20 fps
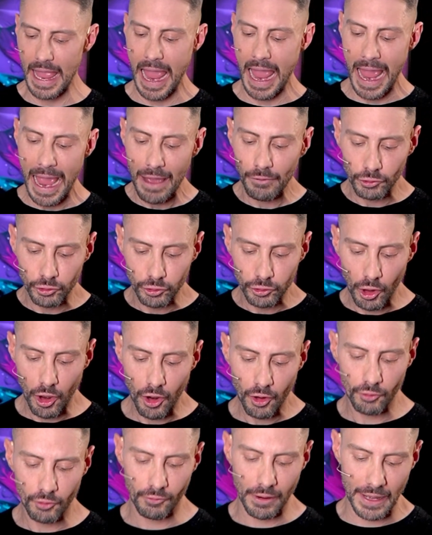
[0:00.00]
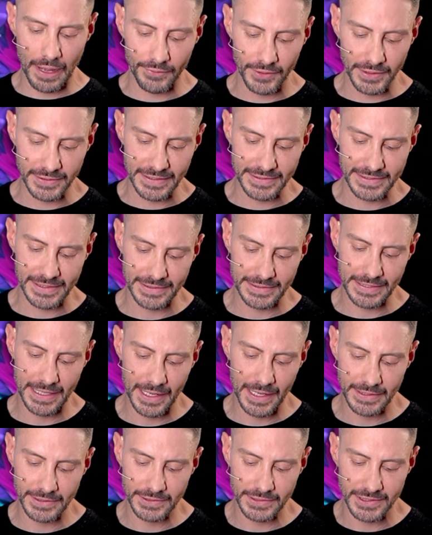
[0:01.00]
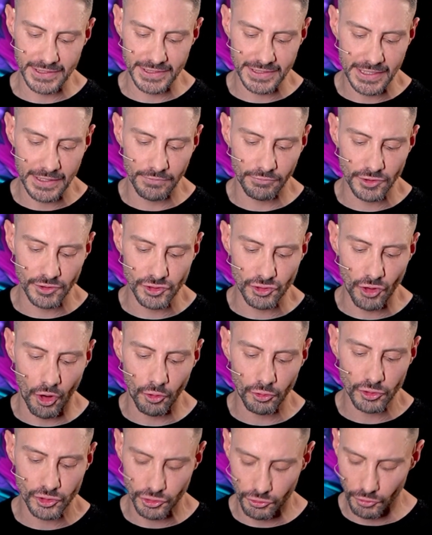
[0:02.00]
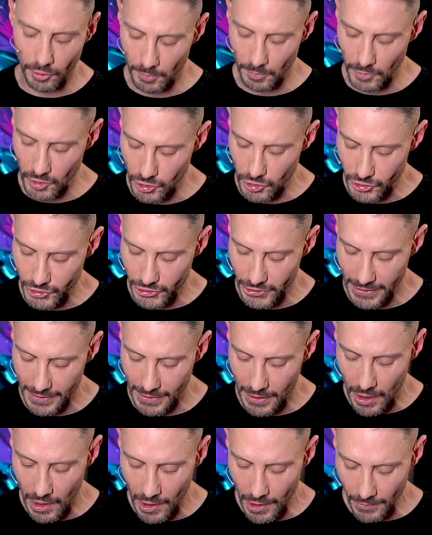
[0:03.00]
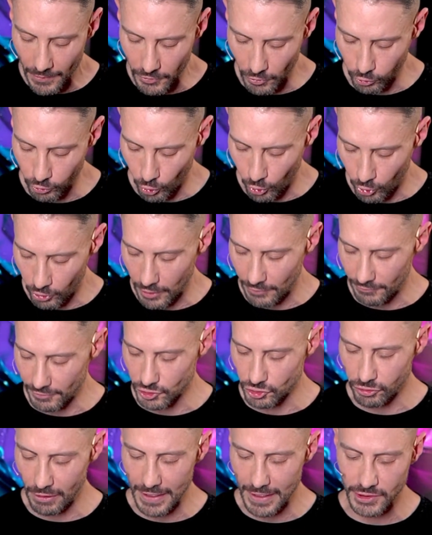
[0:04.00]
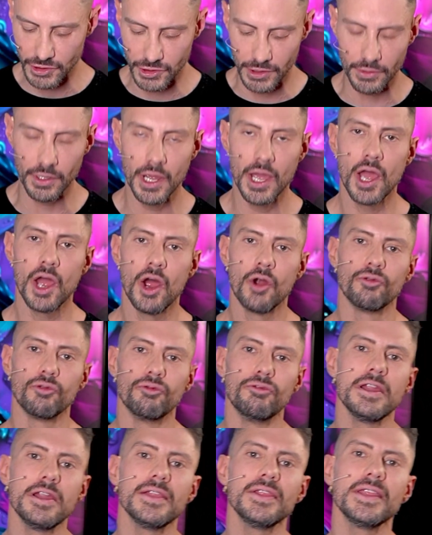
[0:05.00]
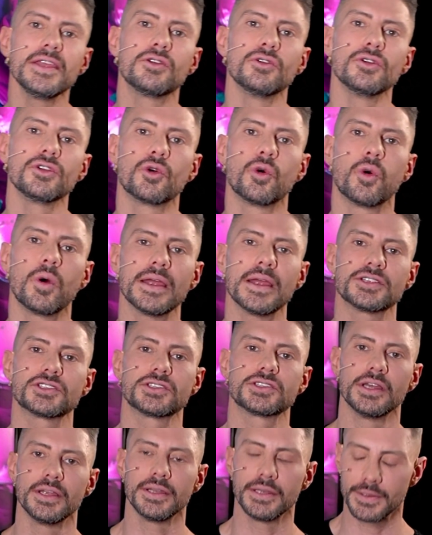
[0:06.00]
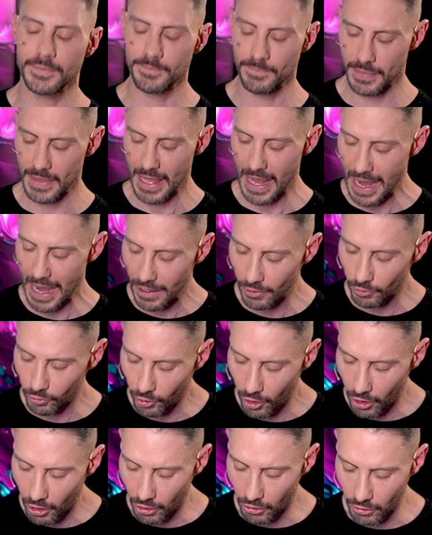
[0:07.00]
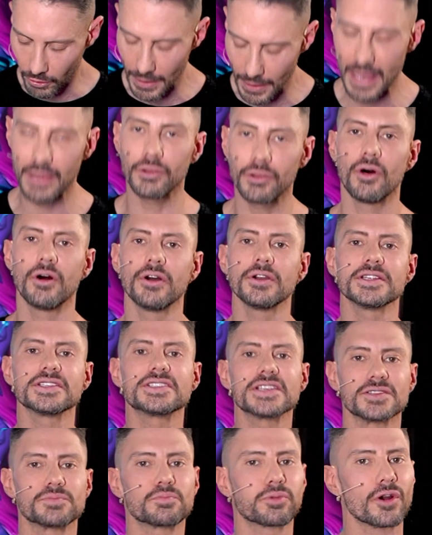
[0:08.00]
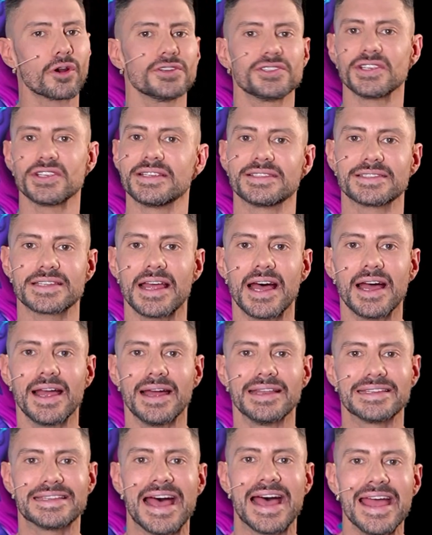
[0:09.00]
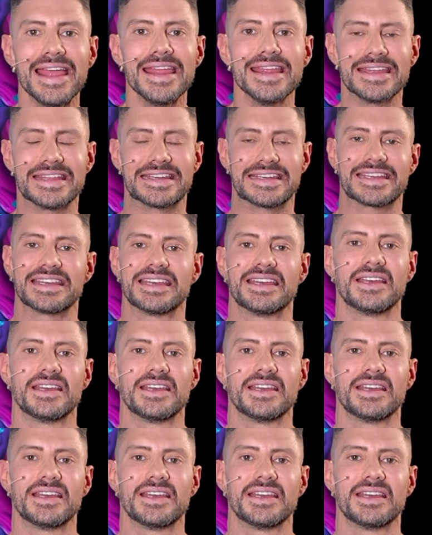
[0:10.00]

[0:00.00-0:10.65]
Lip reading: long does it take to see results from using the law of attraction? Really good question. How long? How long does this process take?